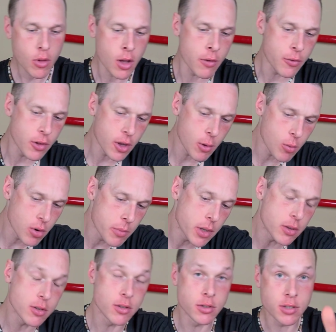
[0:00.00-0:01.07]
I feel like I want to
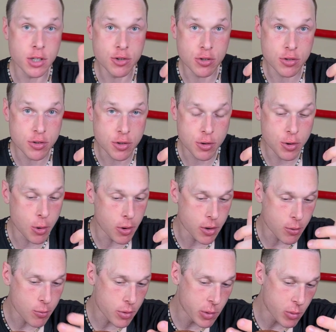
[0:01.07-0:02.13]
make the decision soon though. I
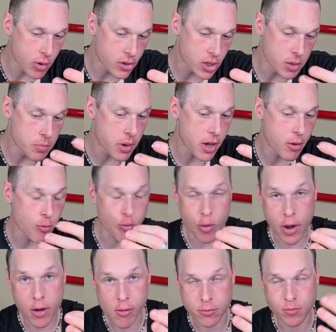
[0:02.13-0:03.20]
don't really want to keep paying
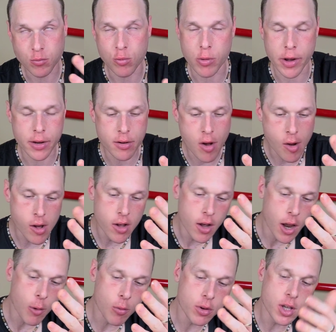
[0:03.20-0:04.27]
rent. I
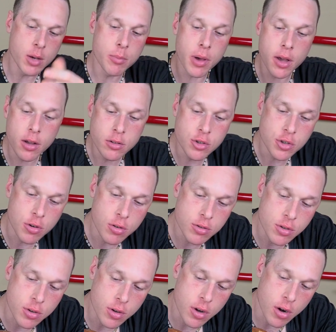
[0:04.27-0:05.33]
don't want to keep paying insurance
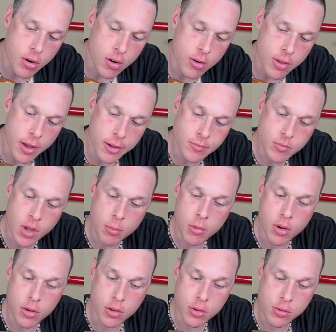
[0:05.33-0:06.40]
on a car that I'm
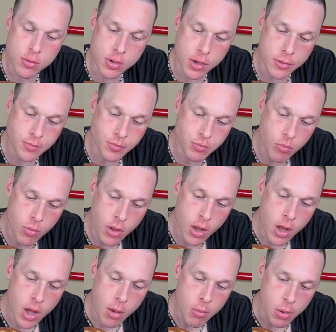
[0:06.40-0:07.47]
not using.
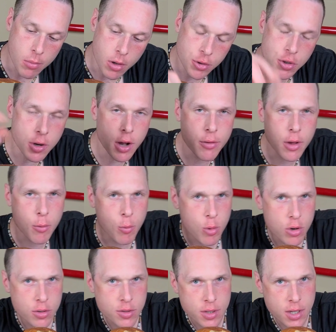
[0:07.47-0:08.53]
But I'm not sure how that
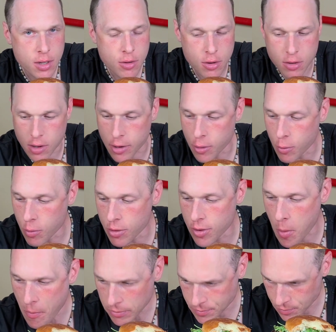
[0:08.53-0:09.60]
works either. I don't
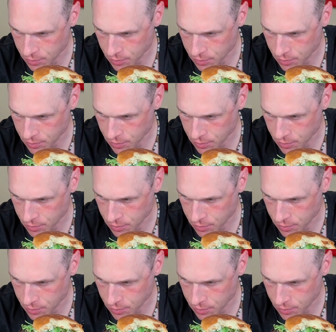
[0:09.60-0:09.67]
want to.